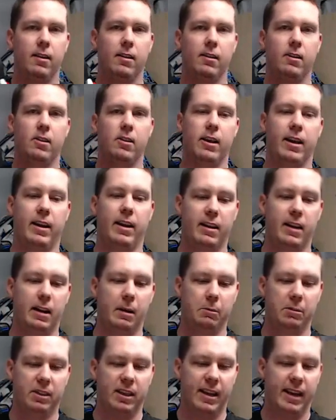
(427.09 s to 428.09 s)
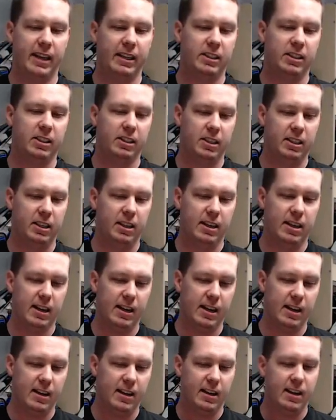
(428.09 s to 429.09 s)
Yeah, and it comes nicely uh,
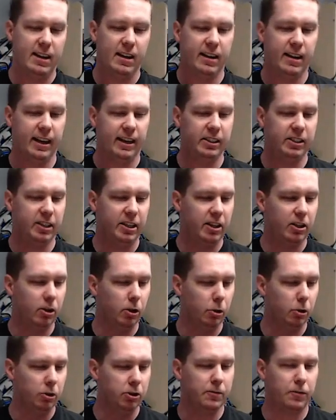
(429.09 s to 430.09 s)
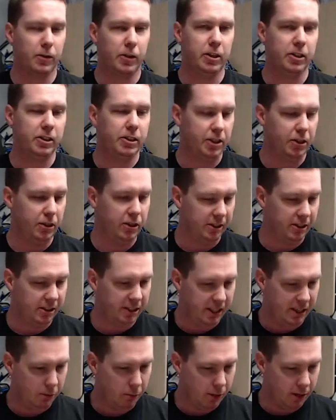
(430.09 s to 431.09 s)
nicely closed for you, so you can
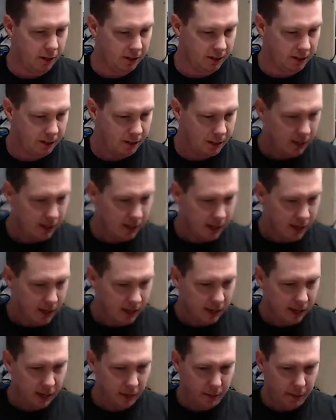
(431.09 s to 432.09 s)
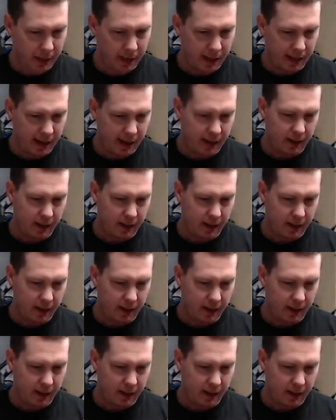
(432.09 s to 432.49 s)
see what it's gonna be like.